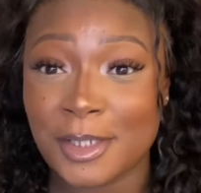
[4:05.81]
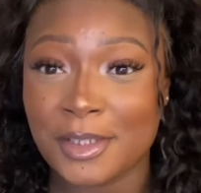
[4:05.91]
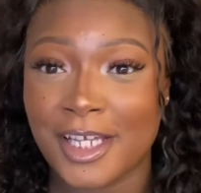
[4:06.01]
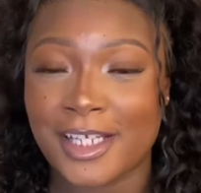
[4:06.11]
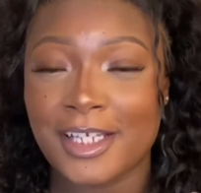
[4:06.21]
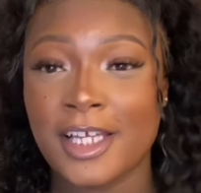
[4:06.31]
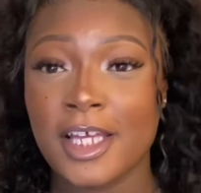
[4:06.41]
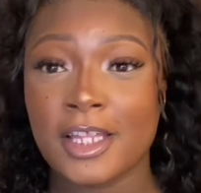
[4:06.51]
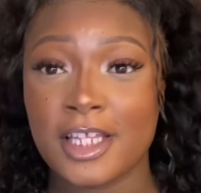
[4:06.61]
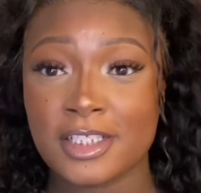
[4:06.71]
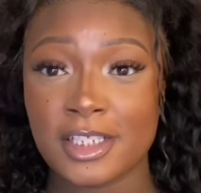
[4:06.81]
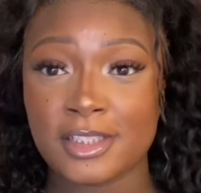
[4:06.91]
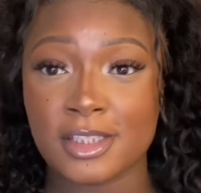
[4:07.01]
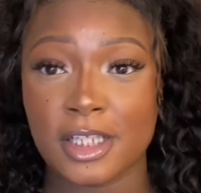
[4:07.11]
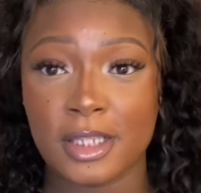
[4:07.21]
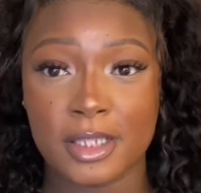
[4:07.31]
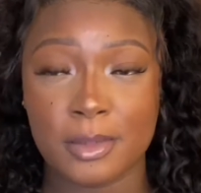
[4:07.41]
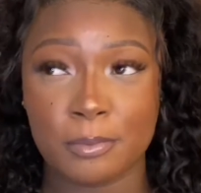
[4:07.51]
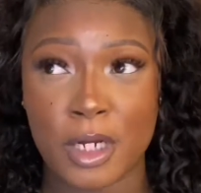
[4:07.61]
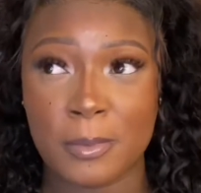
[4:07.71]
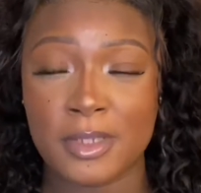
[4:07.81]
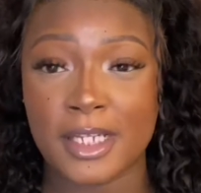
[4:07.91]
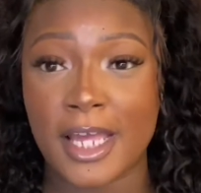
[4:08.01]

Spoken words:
Like, this is probably like